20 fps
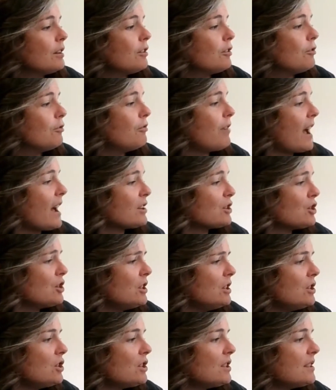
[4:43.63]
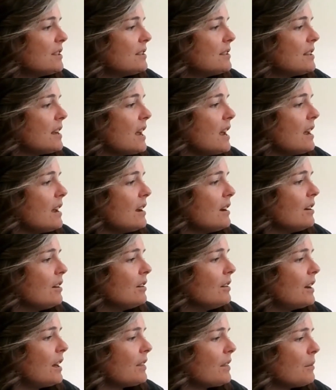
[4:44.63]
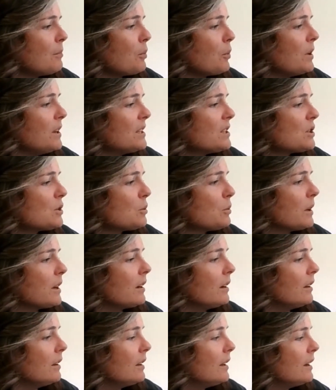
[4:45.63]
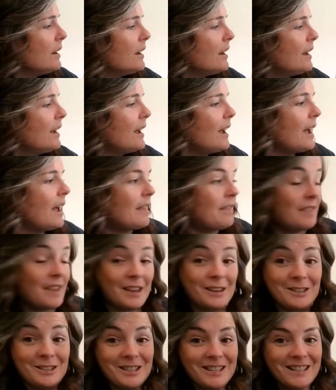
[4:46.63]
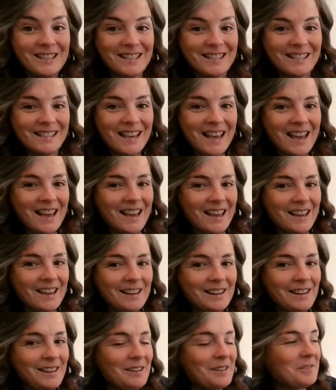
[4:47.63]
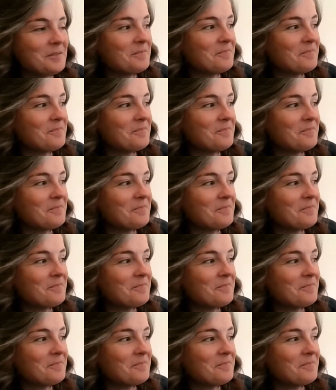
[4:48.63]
Vashti stared at the boy's squiggle, and then she said,